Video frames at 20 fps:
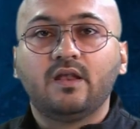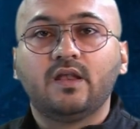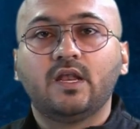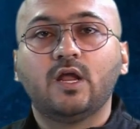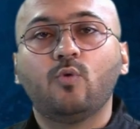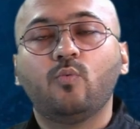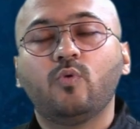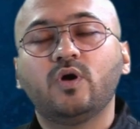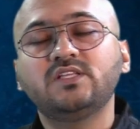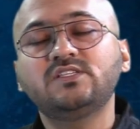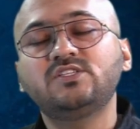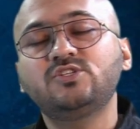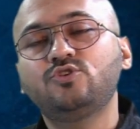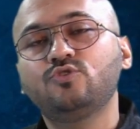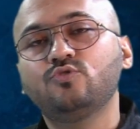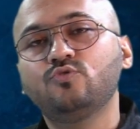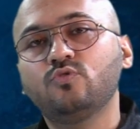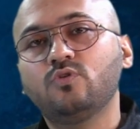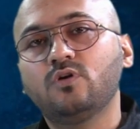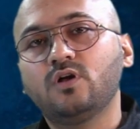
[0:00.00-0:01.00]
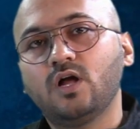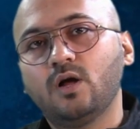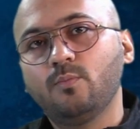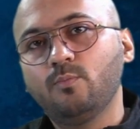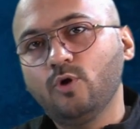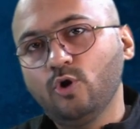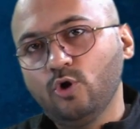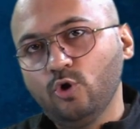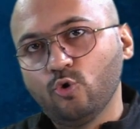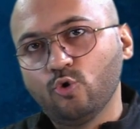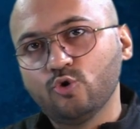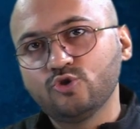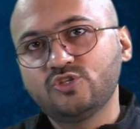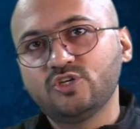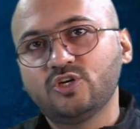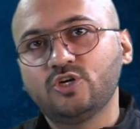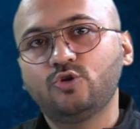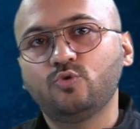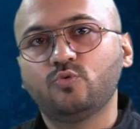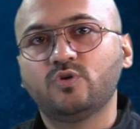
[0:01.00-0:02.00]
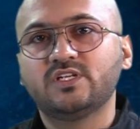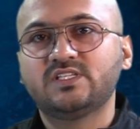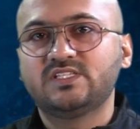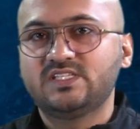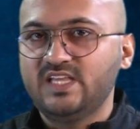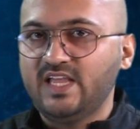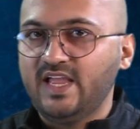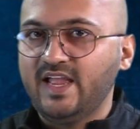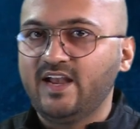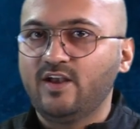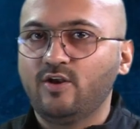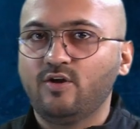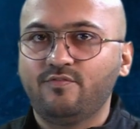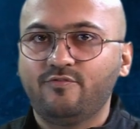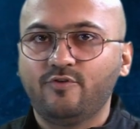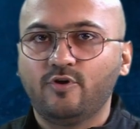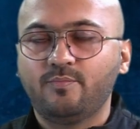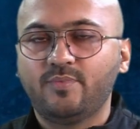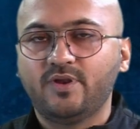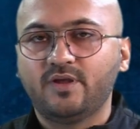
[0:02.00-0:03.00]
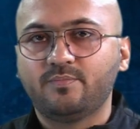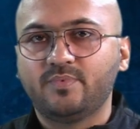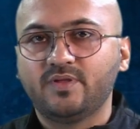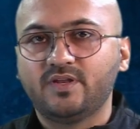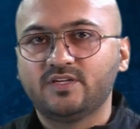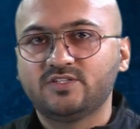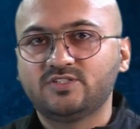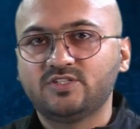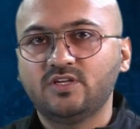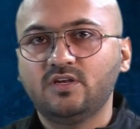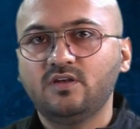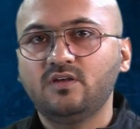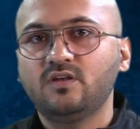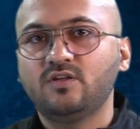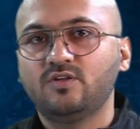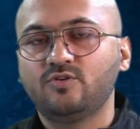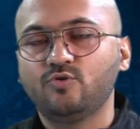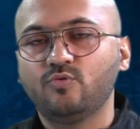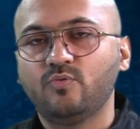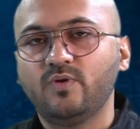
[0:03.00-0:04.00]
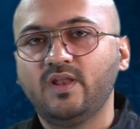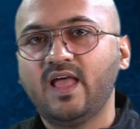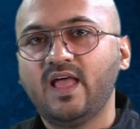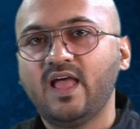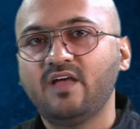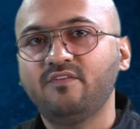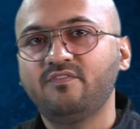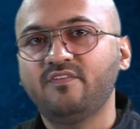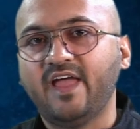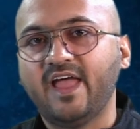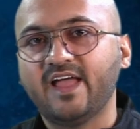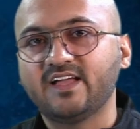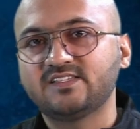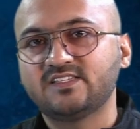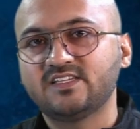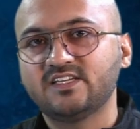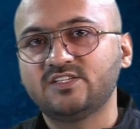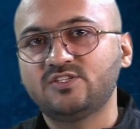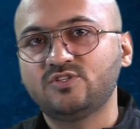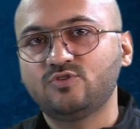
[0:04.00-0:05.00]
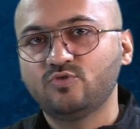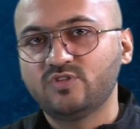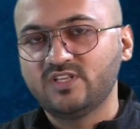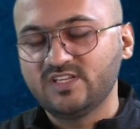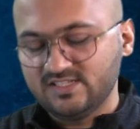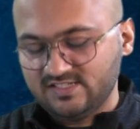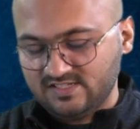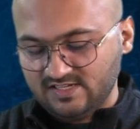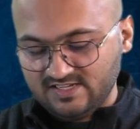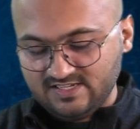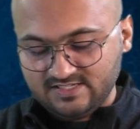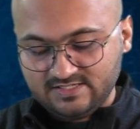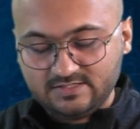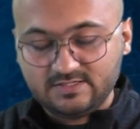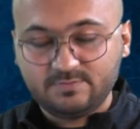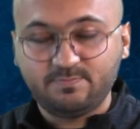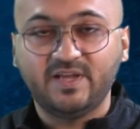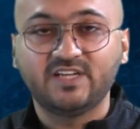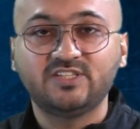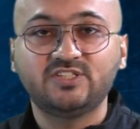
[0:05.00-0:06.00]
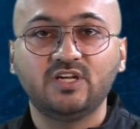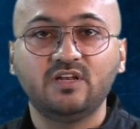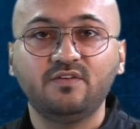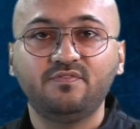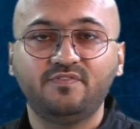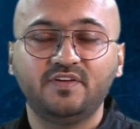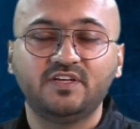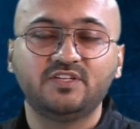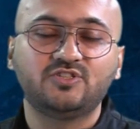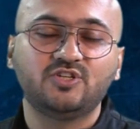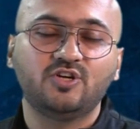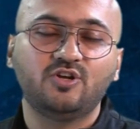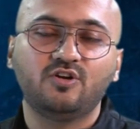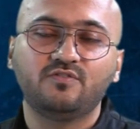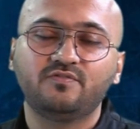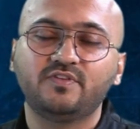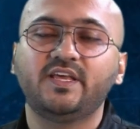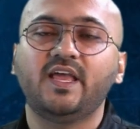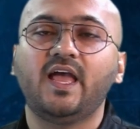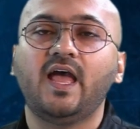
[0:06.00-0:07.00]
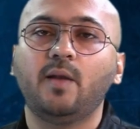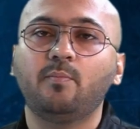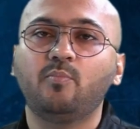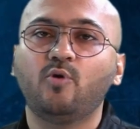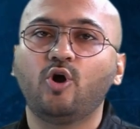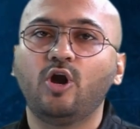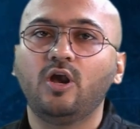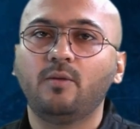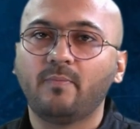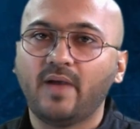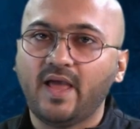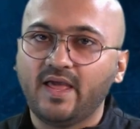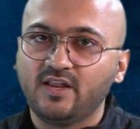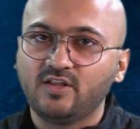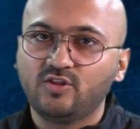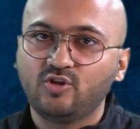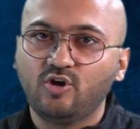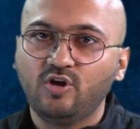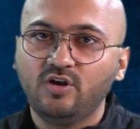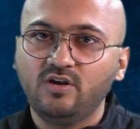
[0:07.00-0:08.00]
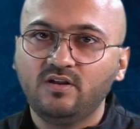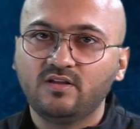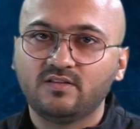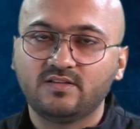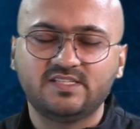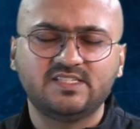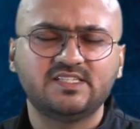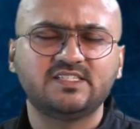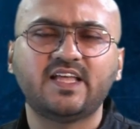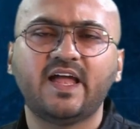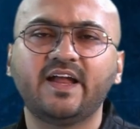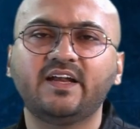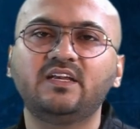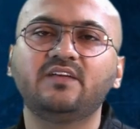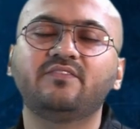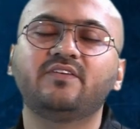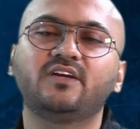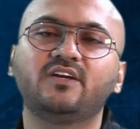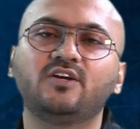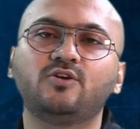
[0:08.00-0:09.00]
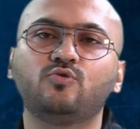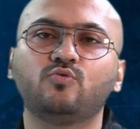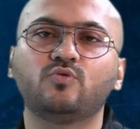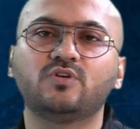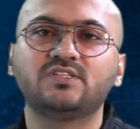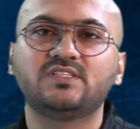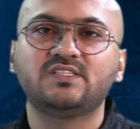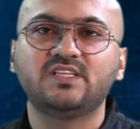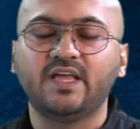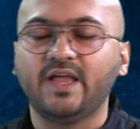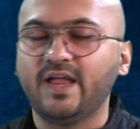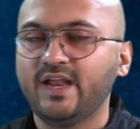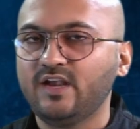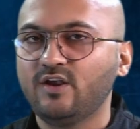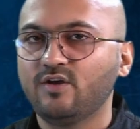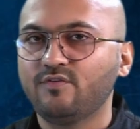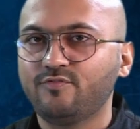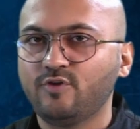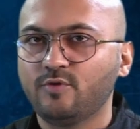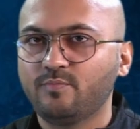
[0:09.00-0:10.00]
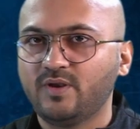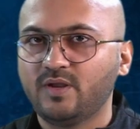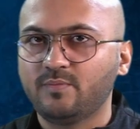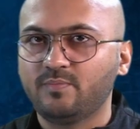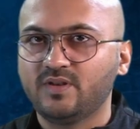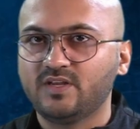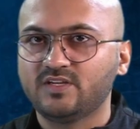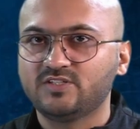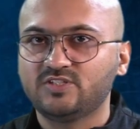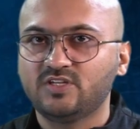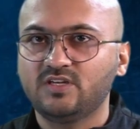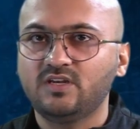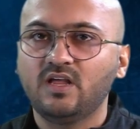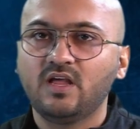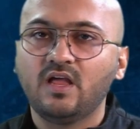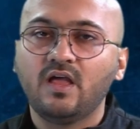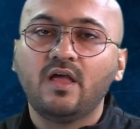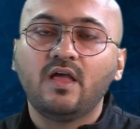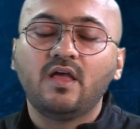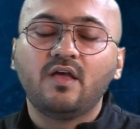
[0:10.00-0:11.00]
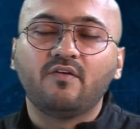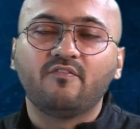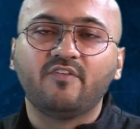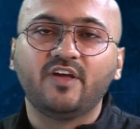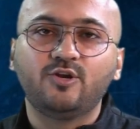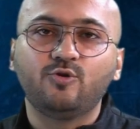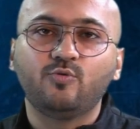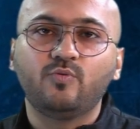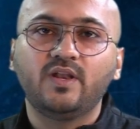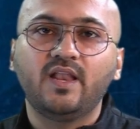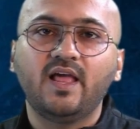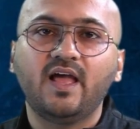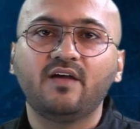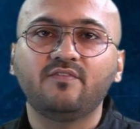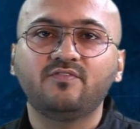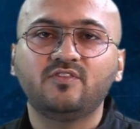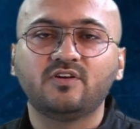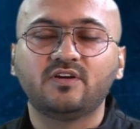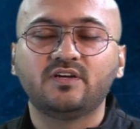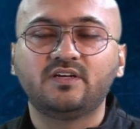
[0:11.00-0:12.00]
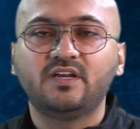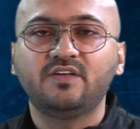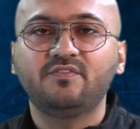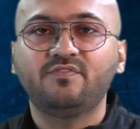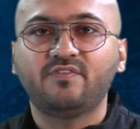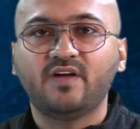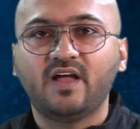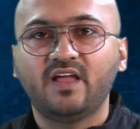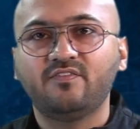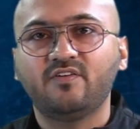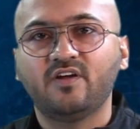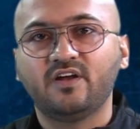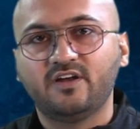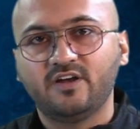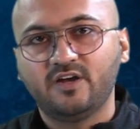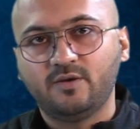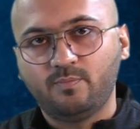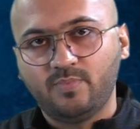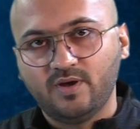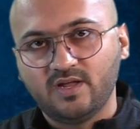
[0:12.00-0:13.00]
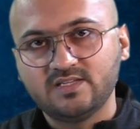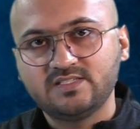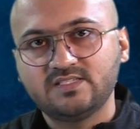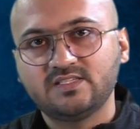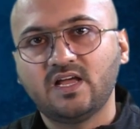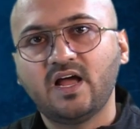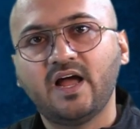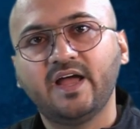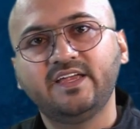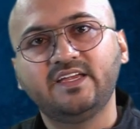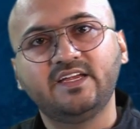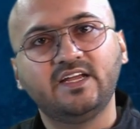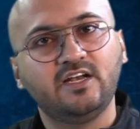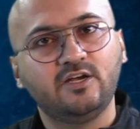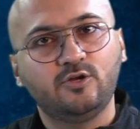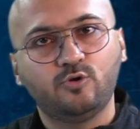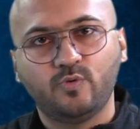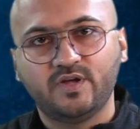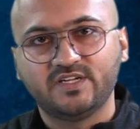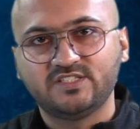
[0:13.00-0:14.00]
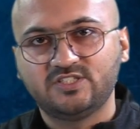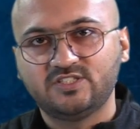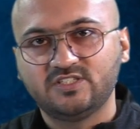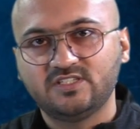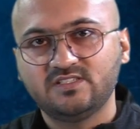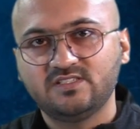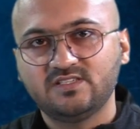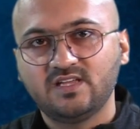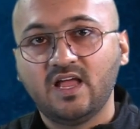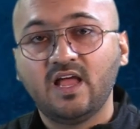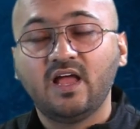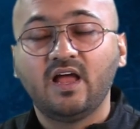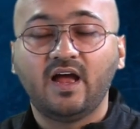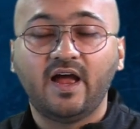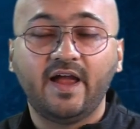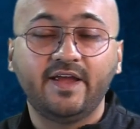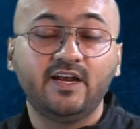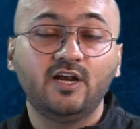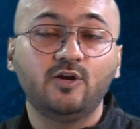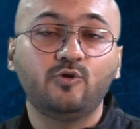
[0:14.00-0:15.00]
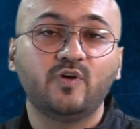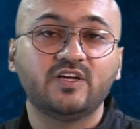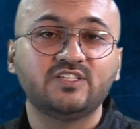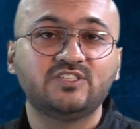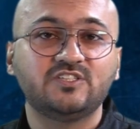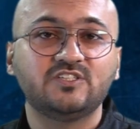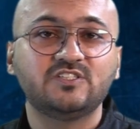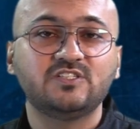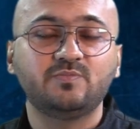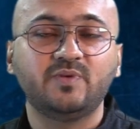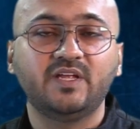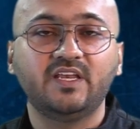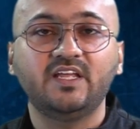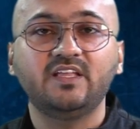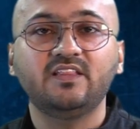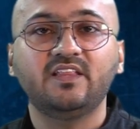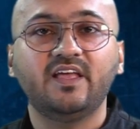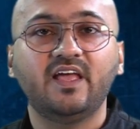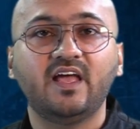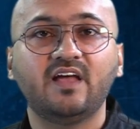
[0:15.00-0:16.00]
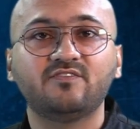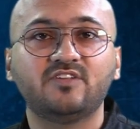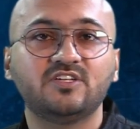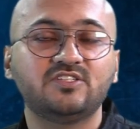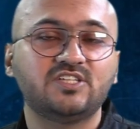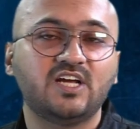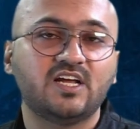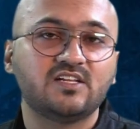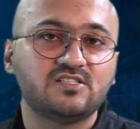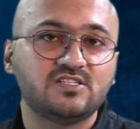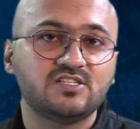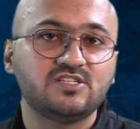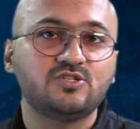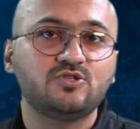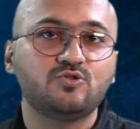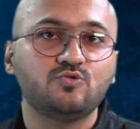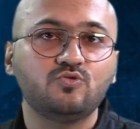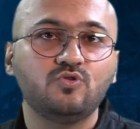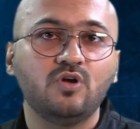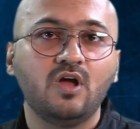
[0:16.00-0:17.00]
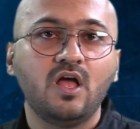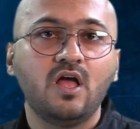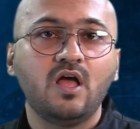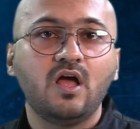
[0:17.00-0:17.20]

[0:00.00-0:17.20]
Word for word: Now, once you come closer towards the end of your preparation, you have access to this special feature of the app called Marathon. This is activated towards the end of your preparation, where you will have thirty-five hundred plus high yield questions. High yield questions meaning they have the chances to